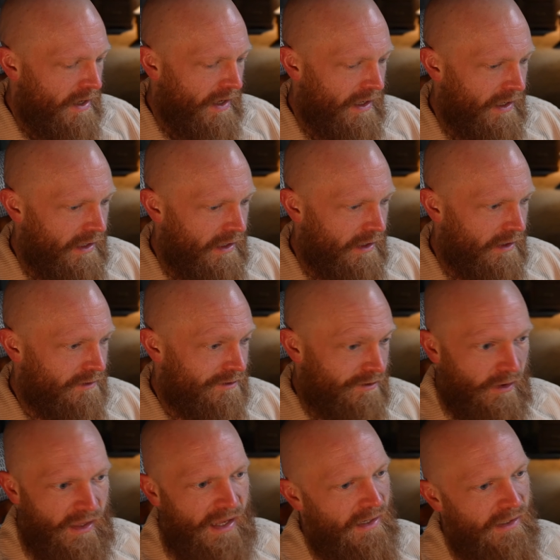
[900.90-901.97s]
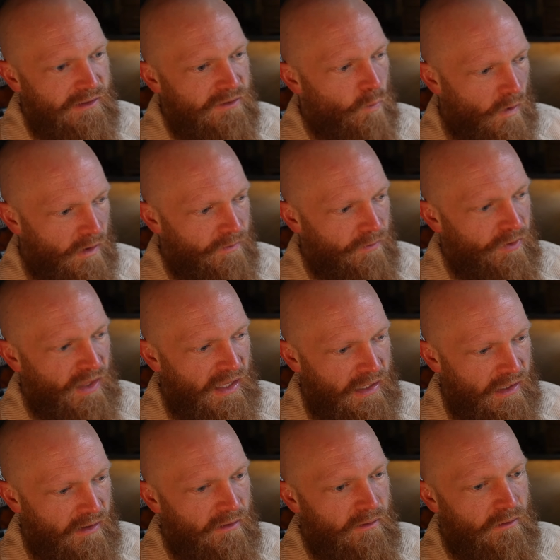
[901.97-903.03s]
And so that is one
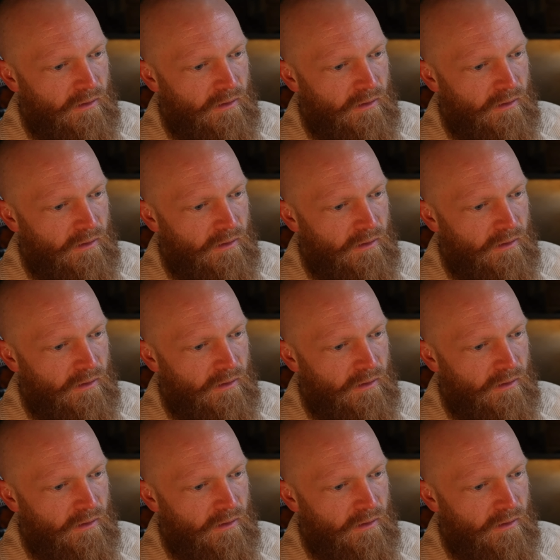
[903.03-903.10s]
thing